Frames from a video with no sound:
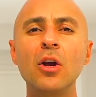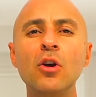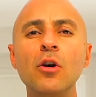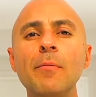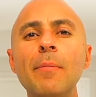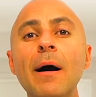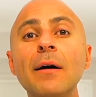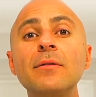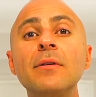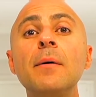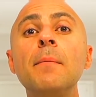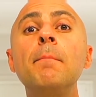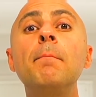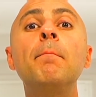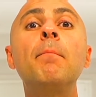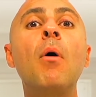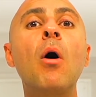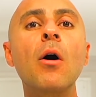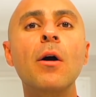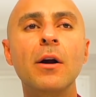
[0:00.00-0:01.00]
You're about to
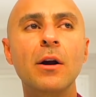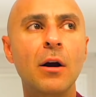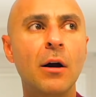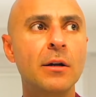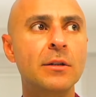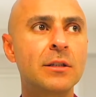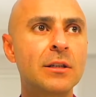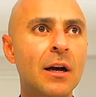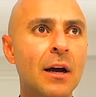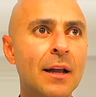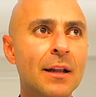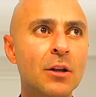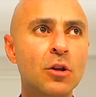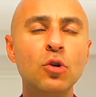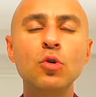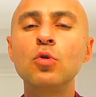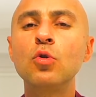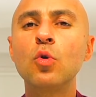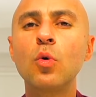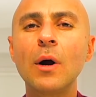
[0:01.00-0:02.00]
embark on a
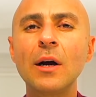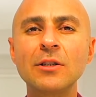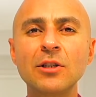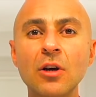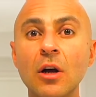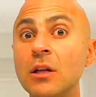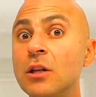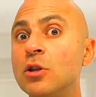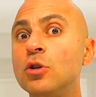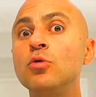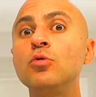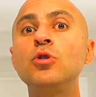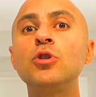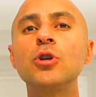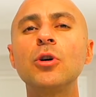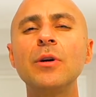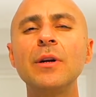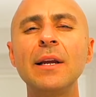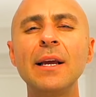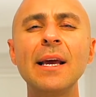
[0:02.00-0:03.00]
new quest, on a new
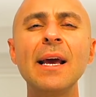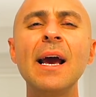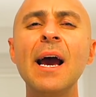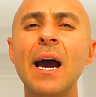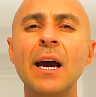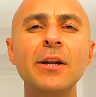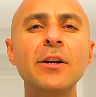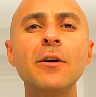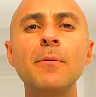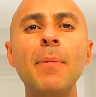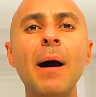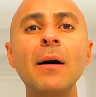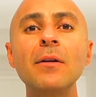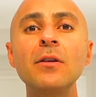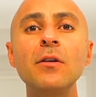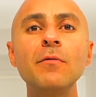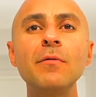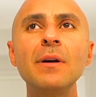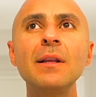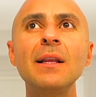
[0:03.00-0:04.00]
journey, and you're about
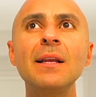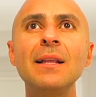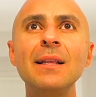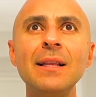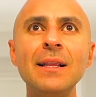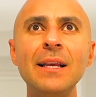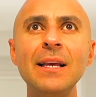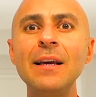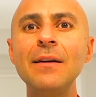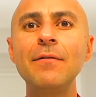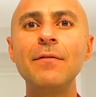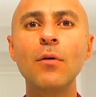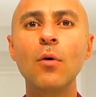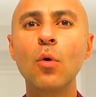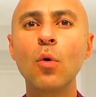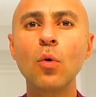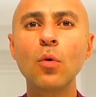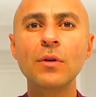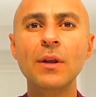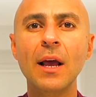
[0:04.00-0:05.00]
to really leave
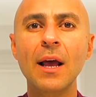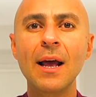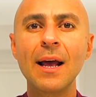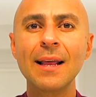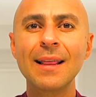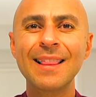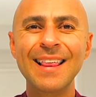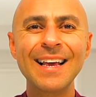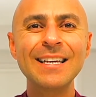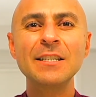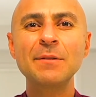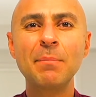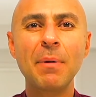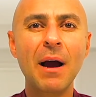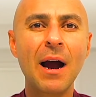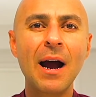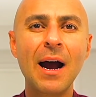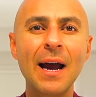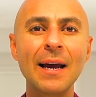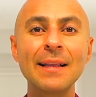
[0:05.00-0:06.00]
old things
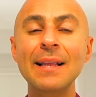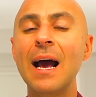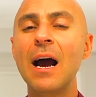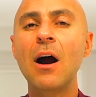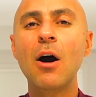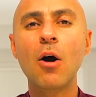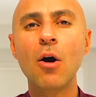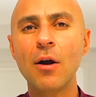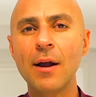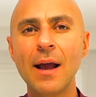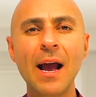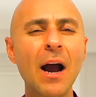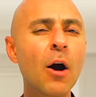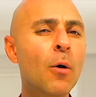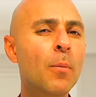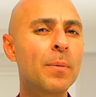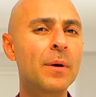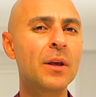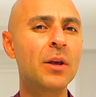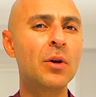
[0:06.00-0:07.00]
behind that aren't
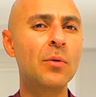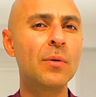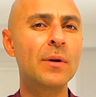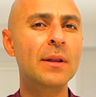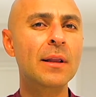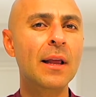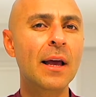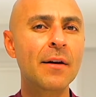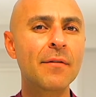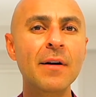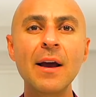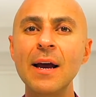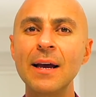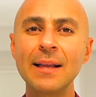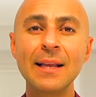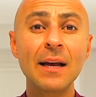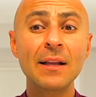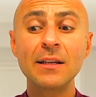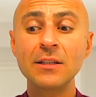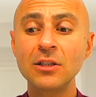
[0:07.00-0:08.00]
helping you in life.
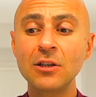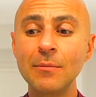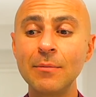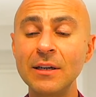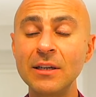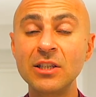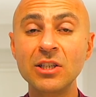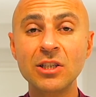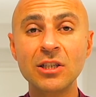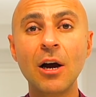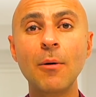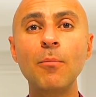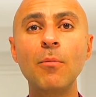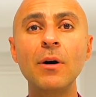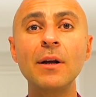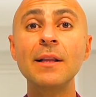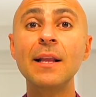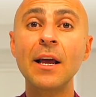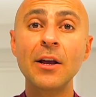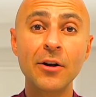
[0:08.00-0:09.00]
Now, this could be
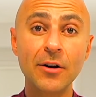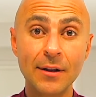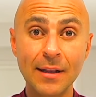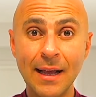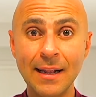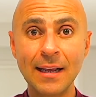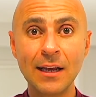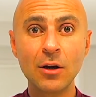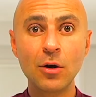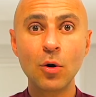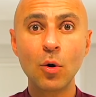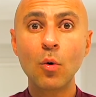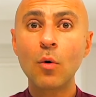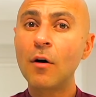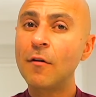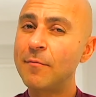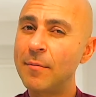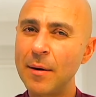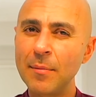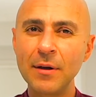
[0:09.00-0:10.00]
someone that you're letting go
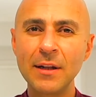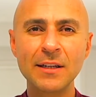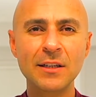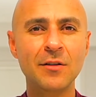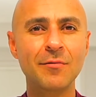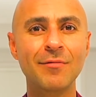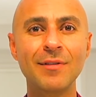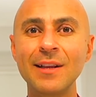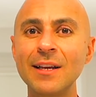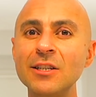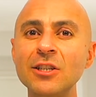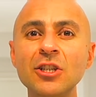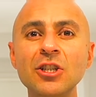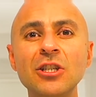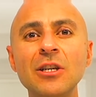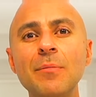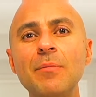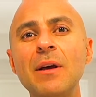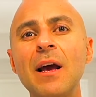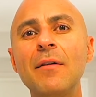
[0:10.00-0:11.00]
of. Maybe this is a
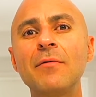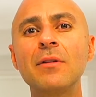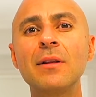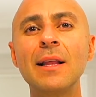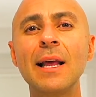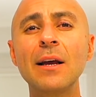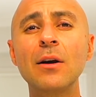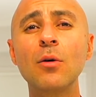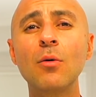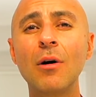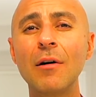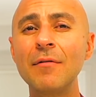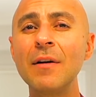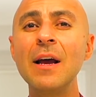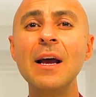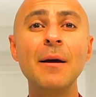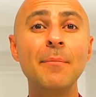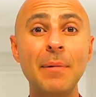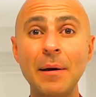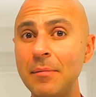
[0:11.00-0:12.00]
relationship you have to let go of.
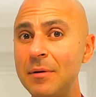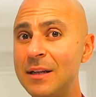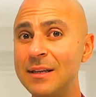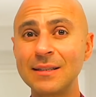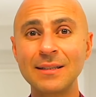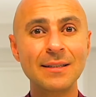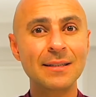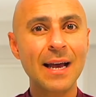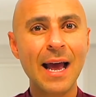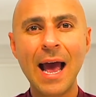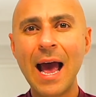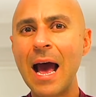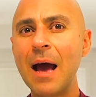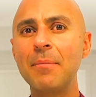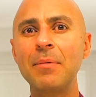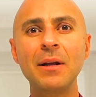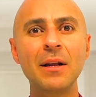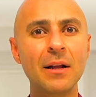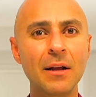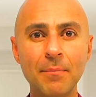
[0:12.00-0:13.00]
Maybe this is a
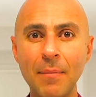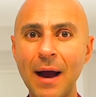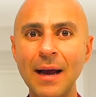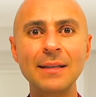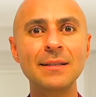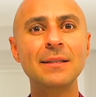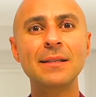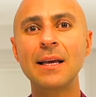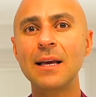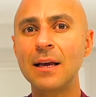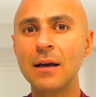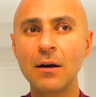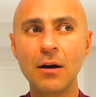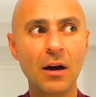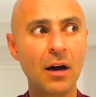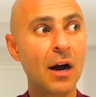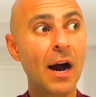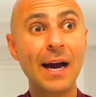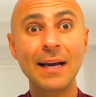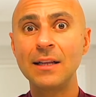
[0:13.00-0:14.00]
habit, mind state,
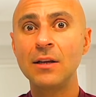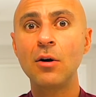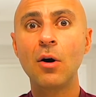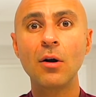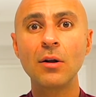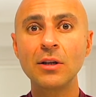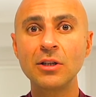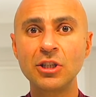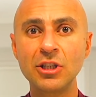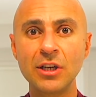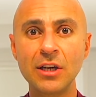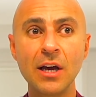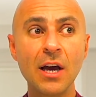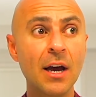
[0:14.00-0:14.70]
ideology.